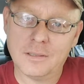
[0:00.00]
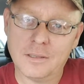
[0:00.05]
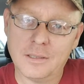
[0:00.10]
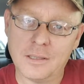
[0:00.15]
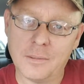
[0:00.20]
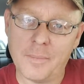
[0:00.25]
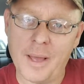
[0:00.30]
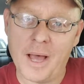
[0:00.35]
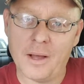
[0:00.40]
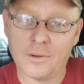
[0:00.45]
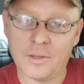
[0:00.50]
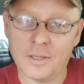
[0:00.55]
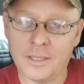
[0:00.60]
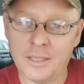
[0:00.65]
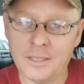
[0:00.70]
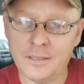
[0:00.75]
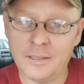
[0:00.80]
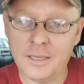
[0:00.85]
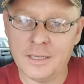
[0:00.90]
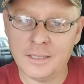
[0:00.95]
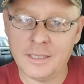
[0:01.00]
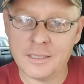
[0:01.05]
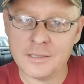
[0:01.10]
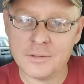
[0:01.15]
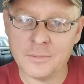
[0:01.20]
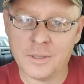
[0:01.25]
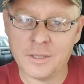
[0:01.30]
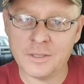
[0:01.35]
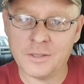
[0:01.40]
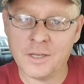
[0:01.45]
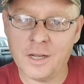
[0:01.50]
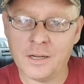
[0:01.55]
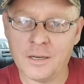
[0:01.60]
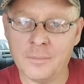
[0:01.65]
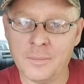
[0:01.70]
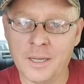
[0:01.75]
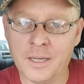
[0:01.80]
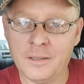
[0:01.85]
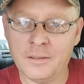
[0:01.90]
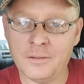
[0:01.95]
the balcony, I guess is what you're talking
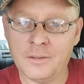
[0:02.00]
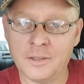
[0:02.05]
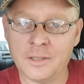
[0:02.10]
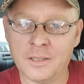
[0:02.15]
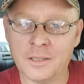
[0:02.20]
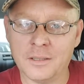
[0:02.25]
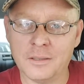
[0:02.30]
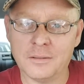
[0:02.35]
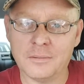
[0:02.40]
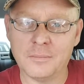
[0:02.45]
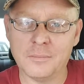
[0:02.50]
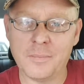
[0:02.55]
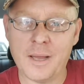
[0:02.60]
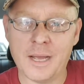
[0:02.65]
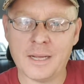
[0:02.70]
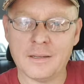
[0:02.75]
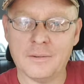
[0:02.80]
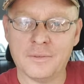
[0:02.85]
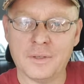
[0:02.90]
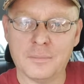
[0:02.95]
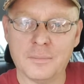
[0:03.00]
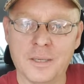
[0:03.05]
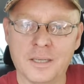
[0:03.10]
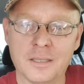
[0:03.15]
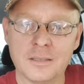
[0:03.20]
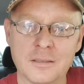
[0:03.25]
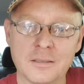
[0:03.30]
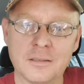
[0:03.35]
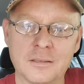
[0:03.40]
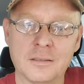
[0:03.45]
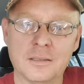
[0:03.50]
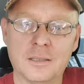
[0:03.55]
about, on the back of your bus.